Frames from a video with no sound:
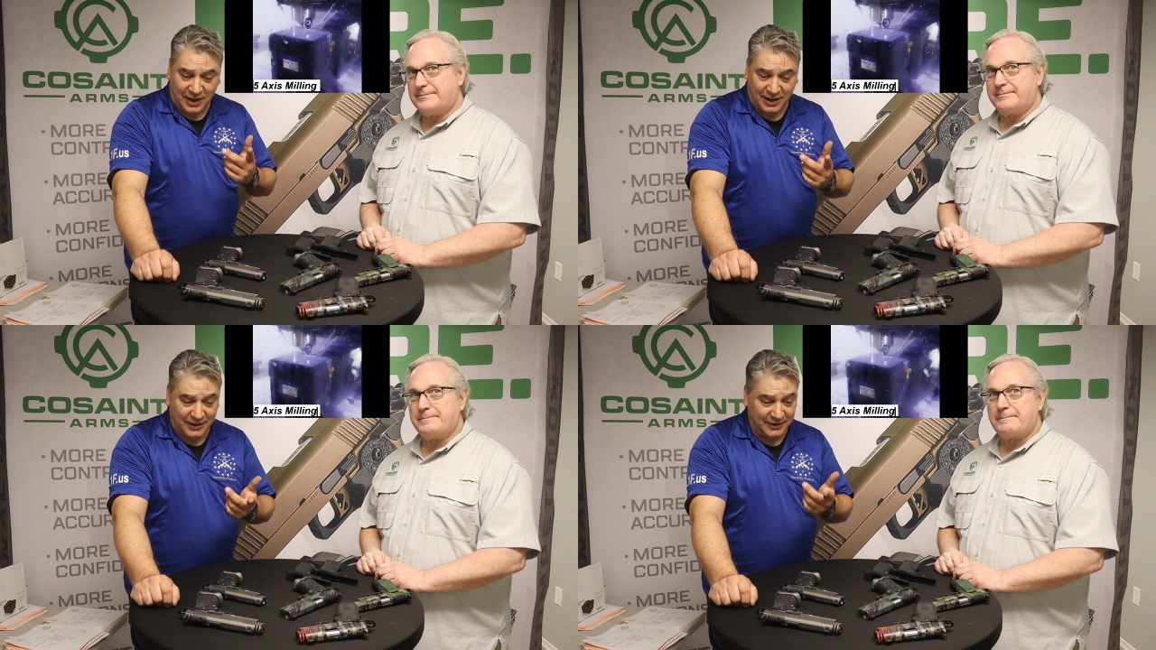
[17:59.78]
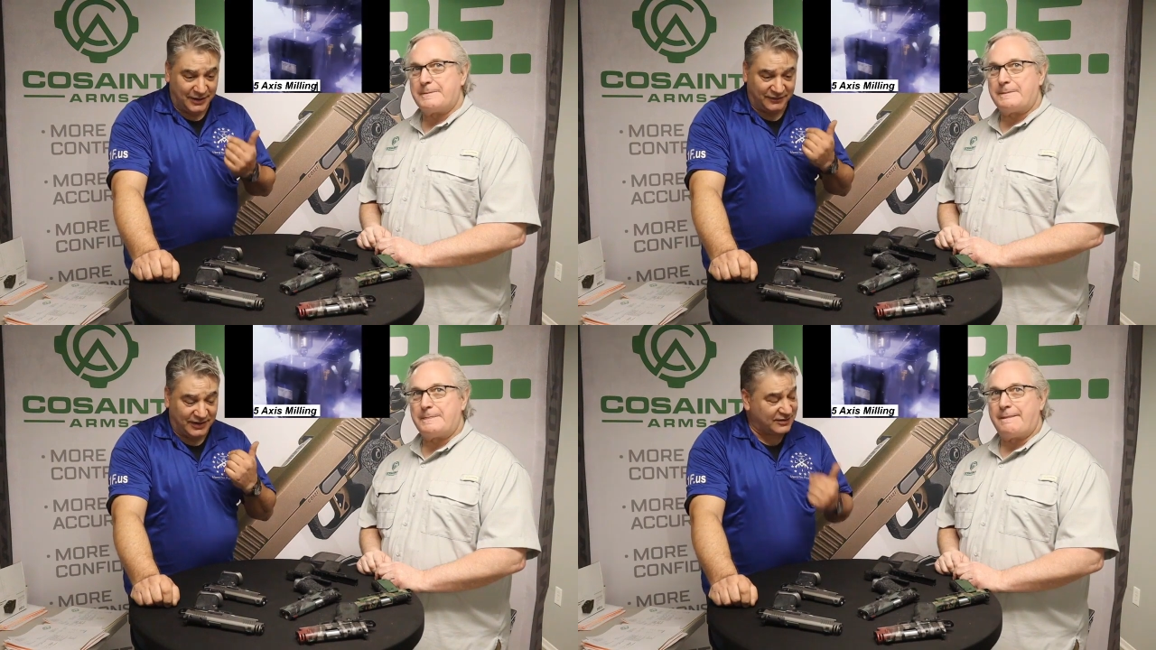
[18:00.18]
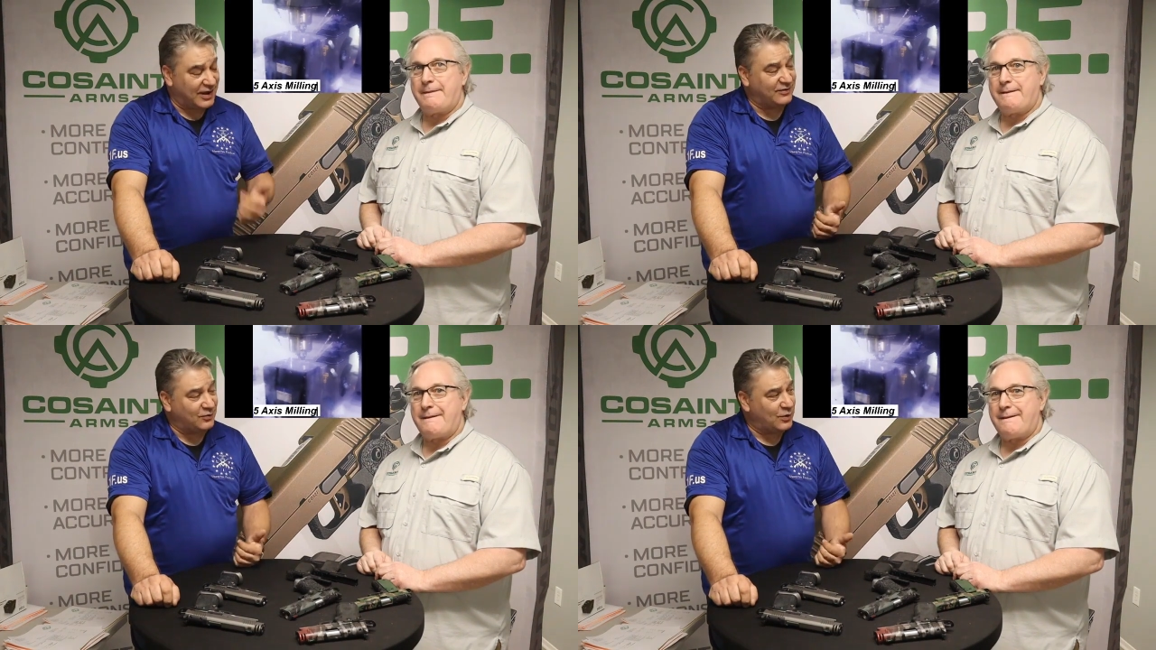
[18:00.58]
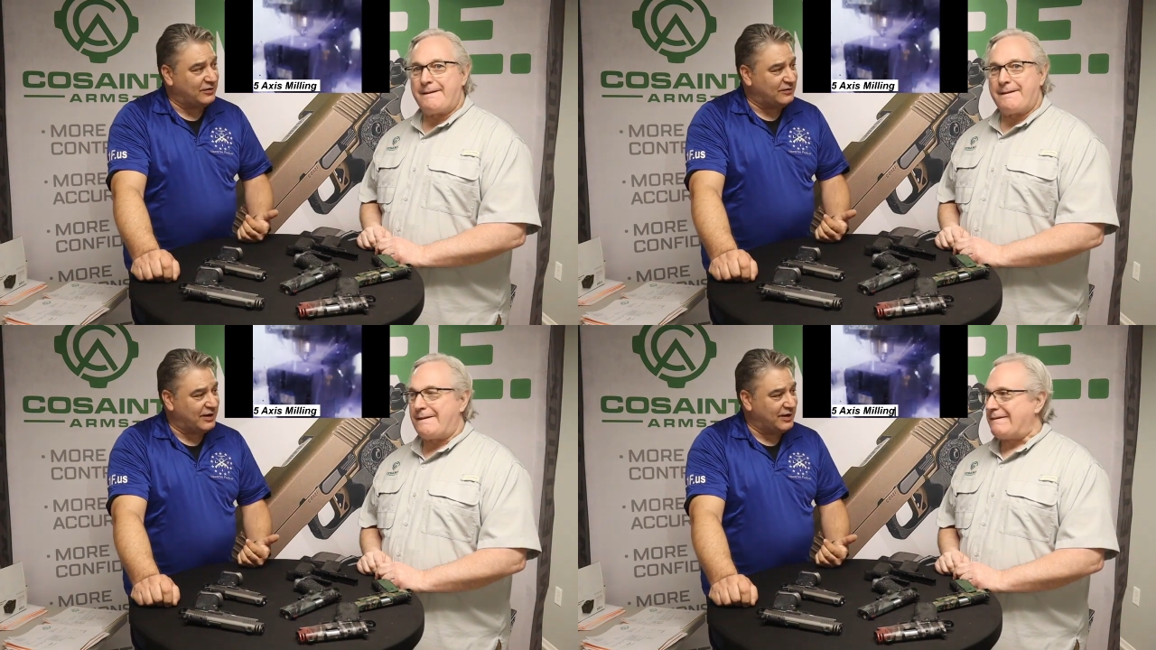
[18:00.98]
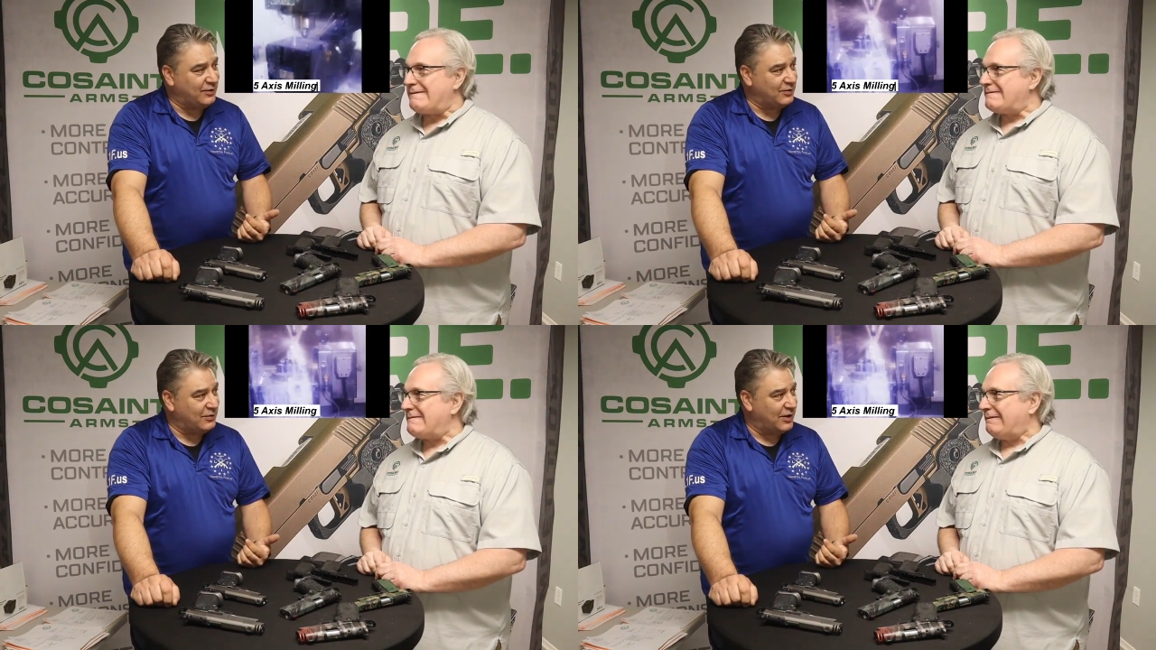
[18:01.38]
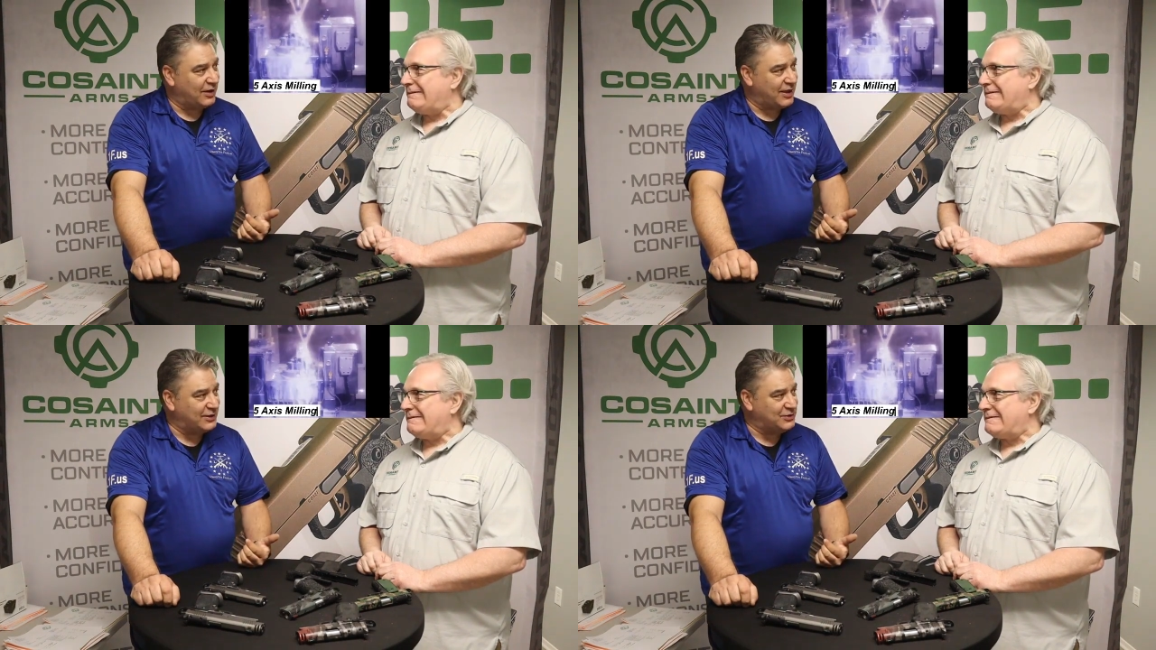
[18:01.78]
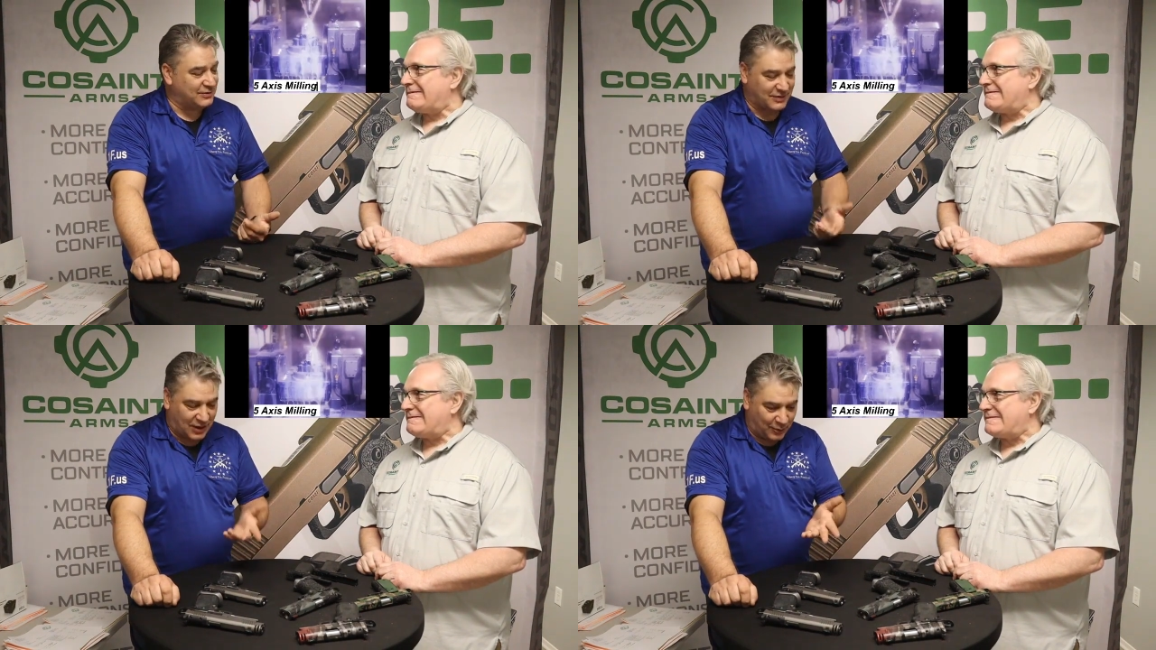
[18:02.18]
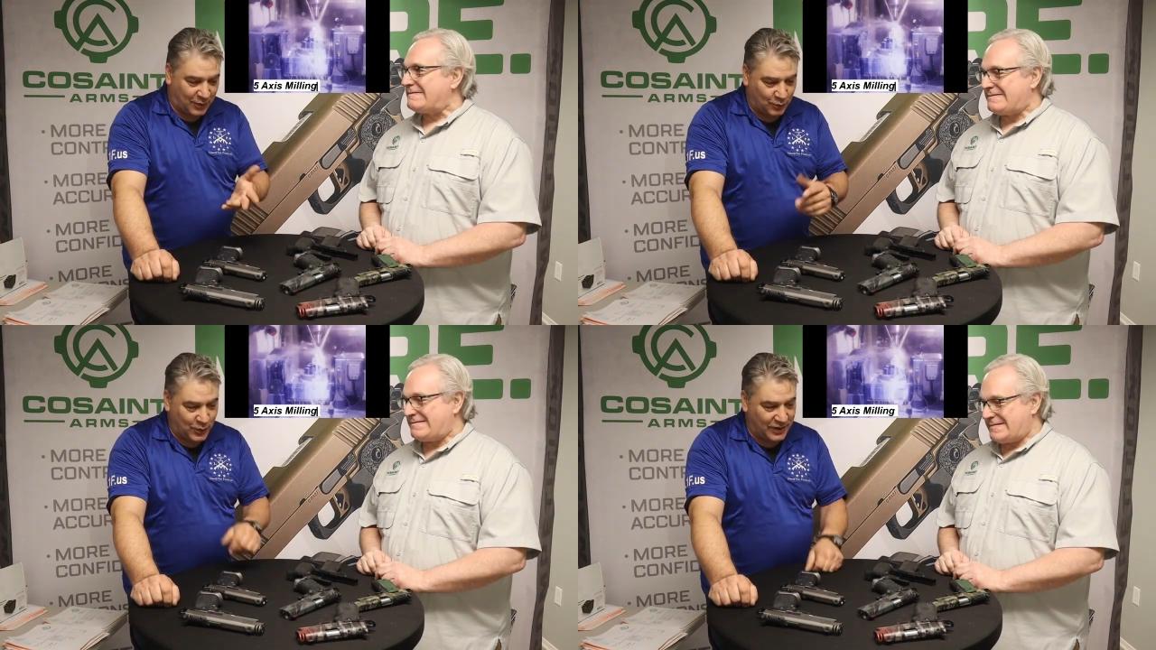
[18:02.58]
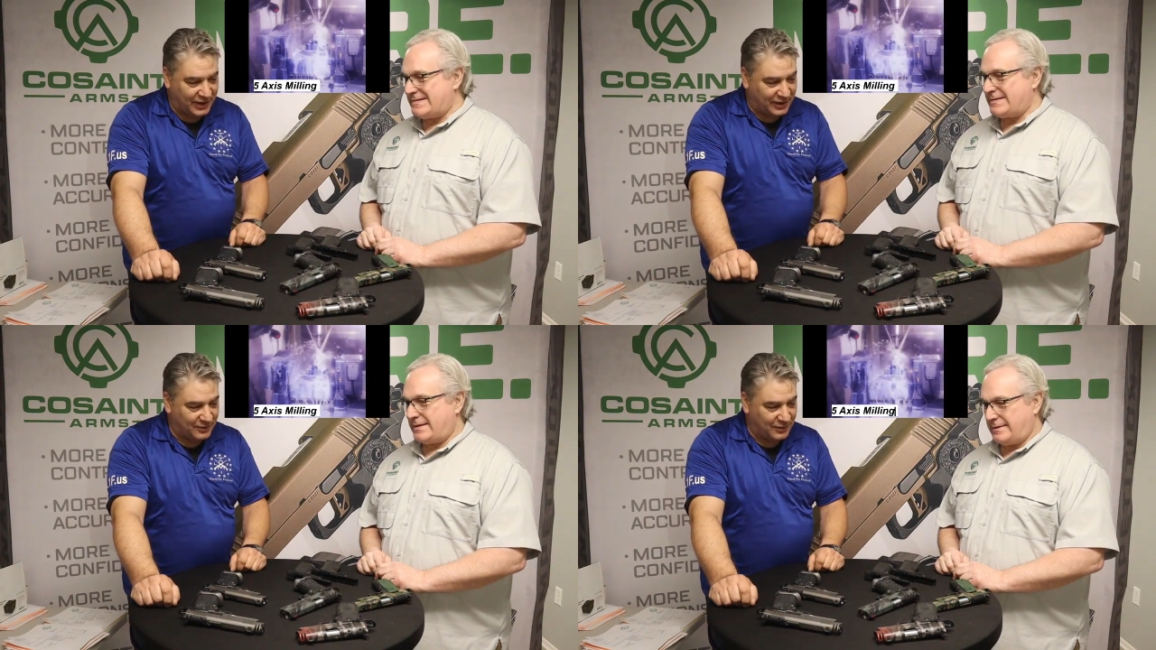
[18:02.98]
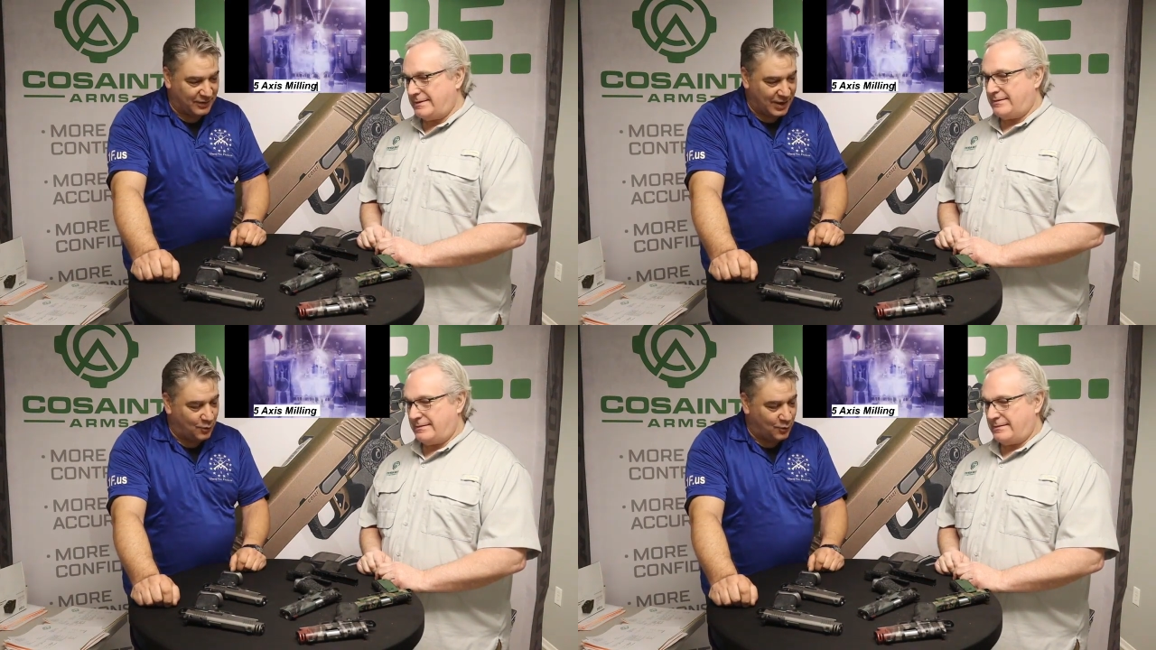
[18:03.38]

Speaker 1: Uh, if these guys want to see, uh, catch up on where they can